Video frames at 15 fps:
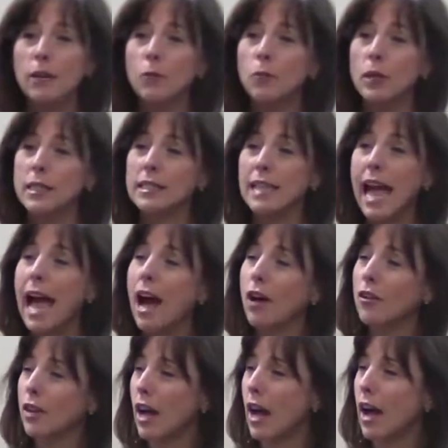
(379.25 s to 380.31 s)
was
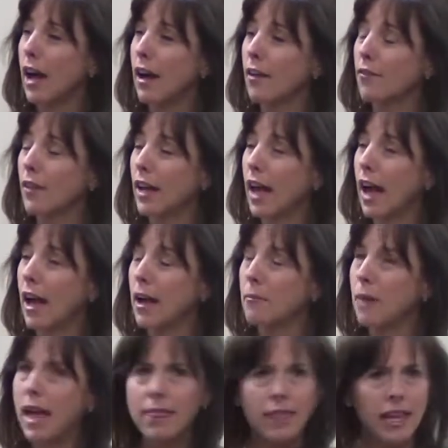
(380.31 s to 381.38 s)
out of,
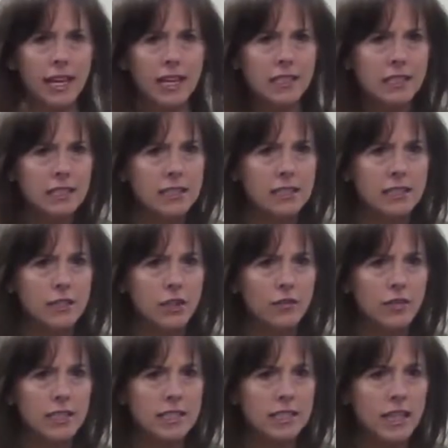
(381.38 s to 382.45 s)
I think it's
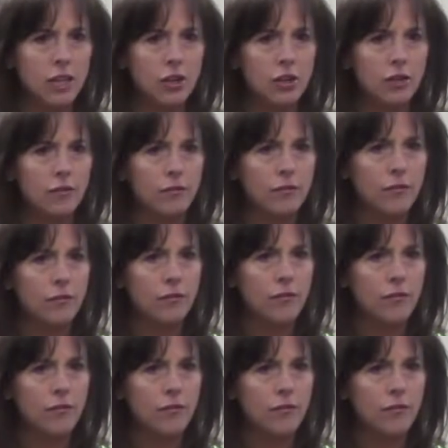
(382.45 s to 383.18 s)
Service Center